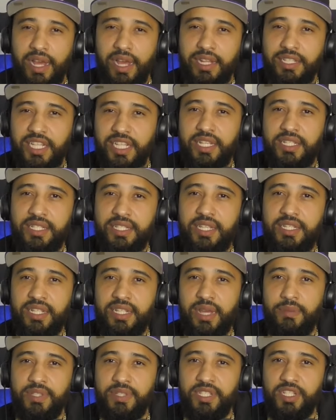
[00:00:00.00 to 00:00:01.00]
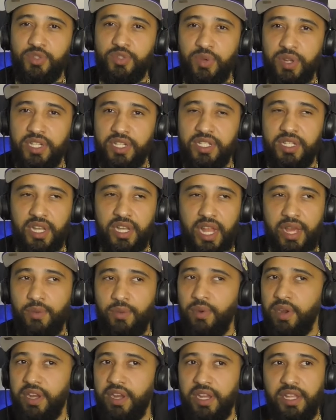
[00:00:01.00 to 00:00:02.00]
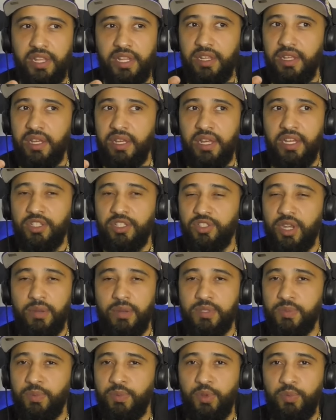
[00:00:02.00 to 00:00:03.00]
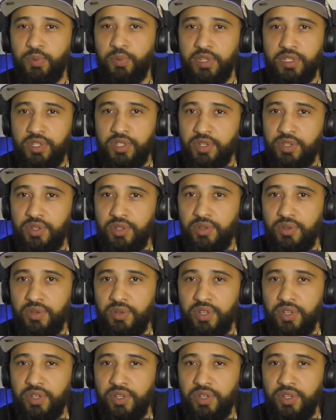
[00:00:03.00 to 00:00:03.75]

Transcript: a Jay Z type of situation, like where he drops Blueprint Two.